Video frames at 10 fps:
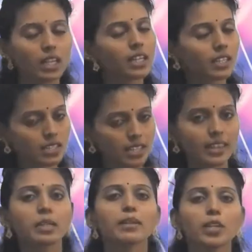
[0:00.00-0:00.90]
That is
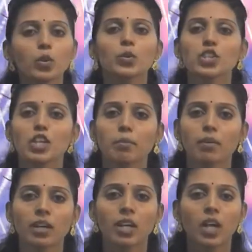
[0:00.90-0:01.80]
nothing but a cone shape.
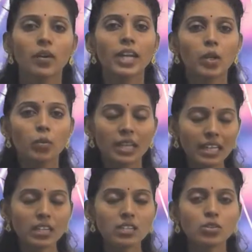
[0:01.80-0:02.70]
Okay, you will
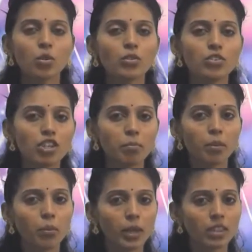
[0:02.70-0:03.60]
get this cone shape
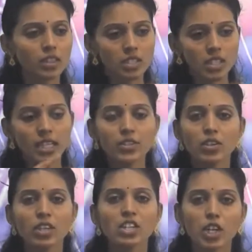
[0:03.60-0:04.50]
with the
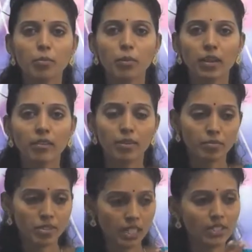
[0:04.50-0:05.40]
cylindrical shape only,
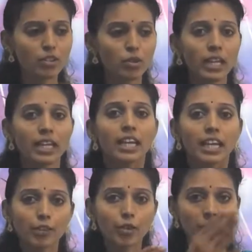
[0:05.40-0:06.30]
from cylinder only.
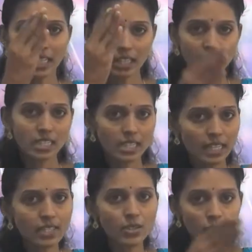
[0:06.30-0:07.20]
If you cut that
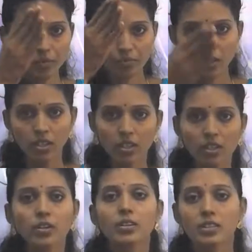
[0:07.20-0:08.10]
cylinder,
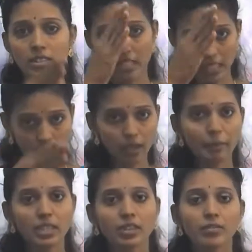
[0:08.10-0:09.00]

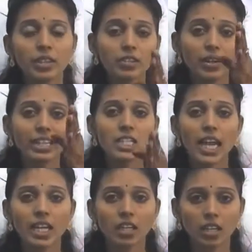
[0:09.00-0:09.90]
I mean with the right
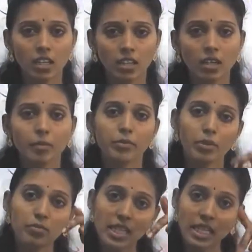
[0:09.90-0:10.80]
angle, I mean
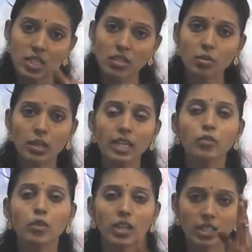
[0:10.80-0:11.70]
from center
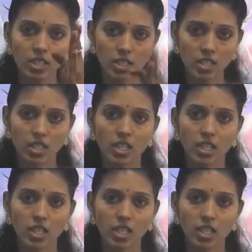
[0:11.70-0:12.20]
only, if you cut it